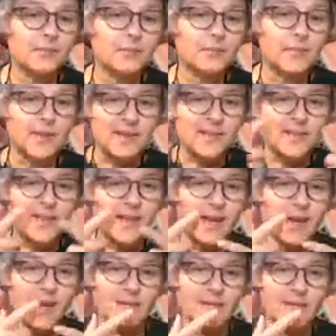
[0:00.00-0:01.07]
that
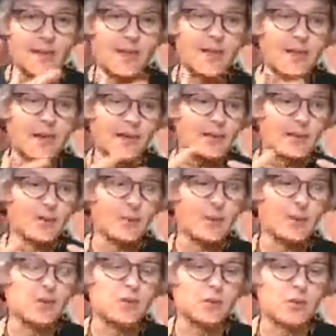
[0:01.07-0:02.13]
says that and has the
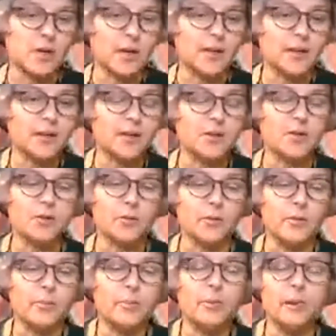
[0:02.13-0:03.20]
picture on it,
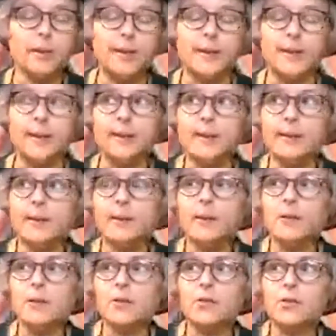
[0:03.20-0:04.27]
Year of the Plague.
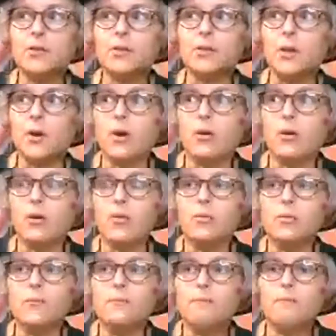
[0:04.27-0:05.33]

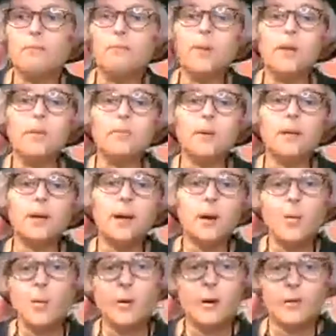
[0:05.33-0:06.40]
So maybe
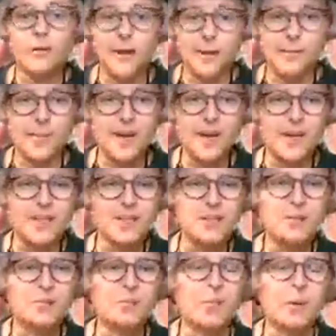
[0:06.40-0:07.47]
I'll wear that
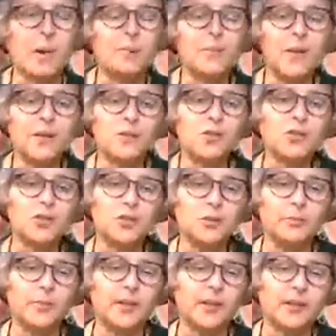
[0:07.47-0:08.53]
mask. I'm not
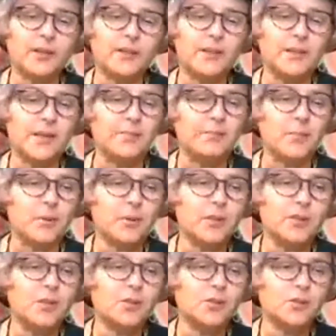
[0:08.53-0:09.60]
sure because I'm
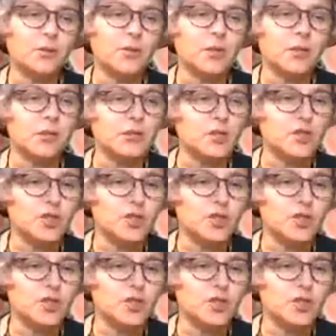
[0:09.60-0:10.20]
pretty sure it's